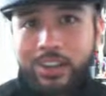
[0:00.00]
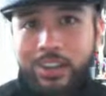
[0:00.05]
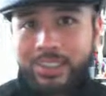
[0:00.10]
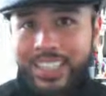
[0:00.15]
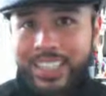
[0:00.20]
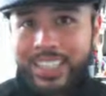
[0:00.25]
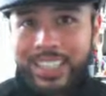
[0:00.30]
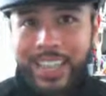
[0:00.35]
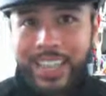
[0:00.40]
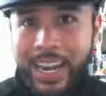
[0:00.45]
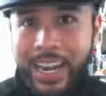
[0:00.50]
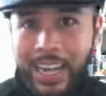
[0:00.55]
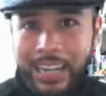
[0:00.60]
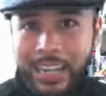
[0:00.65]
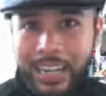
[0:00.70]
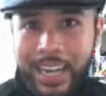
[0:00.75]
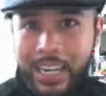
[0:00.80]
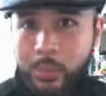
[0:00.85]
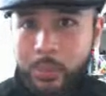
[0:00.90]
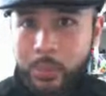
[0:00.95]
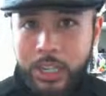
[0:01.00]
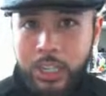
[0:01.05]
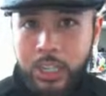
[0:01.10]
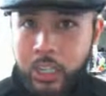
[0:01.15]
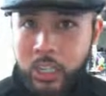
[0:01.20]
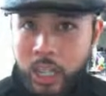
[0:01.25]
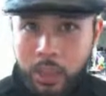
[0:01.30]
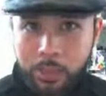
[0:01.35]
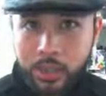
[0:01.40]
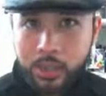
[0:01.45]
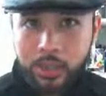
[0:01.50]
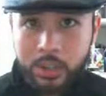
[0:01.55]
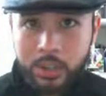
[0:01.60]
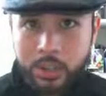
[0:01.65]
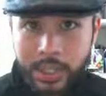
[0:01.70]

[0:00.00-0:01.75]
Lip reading: of a tenant, anybody shopping on